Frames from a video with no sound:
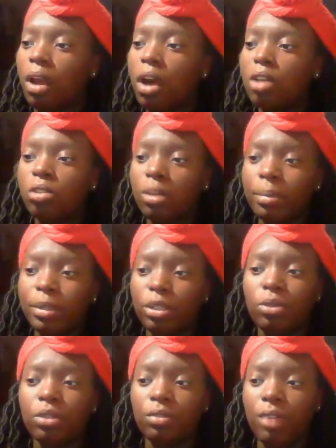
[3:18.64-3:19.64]
Also, number
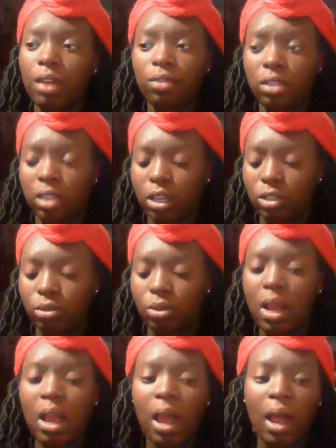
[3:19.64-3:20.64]
2 is fight for a schedule.
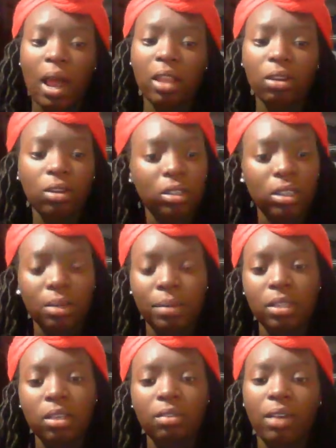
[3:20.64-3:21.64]
I literally tell
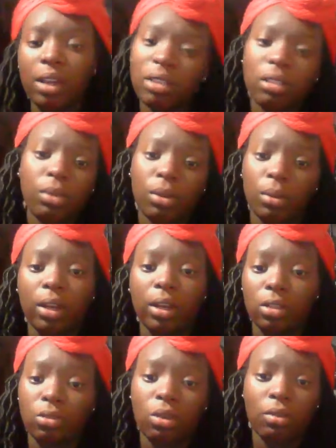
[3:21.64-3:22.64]
myself I need to be to work
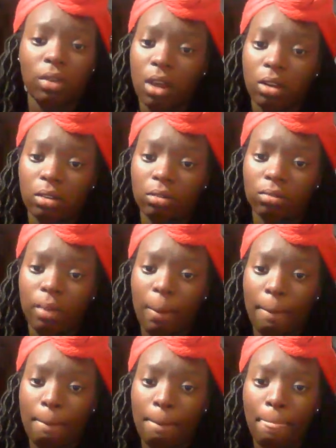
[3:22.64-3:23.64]
at 12 o'clock.
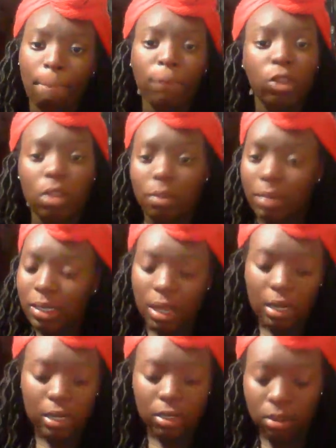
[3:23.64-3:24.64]
So that means I
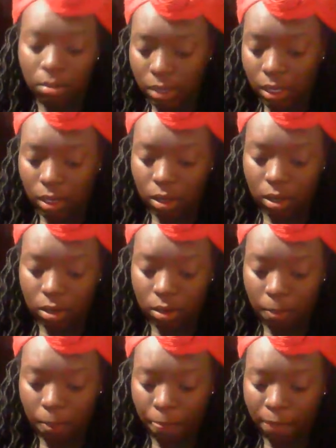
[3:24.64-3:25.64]
need to be
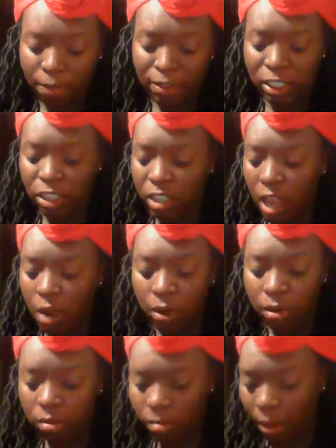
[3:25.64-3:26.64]

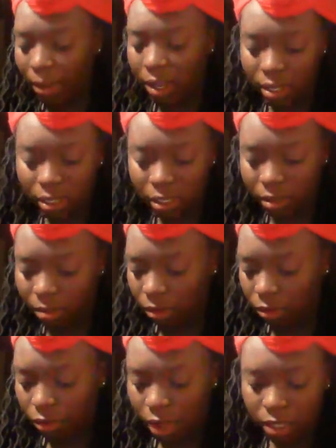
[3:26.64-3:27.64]
showered, my bed needs to be
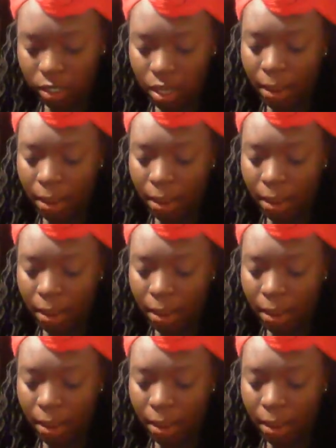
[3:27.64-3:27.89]
fixed,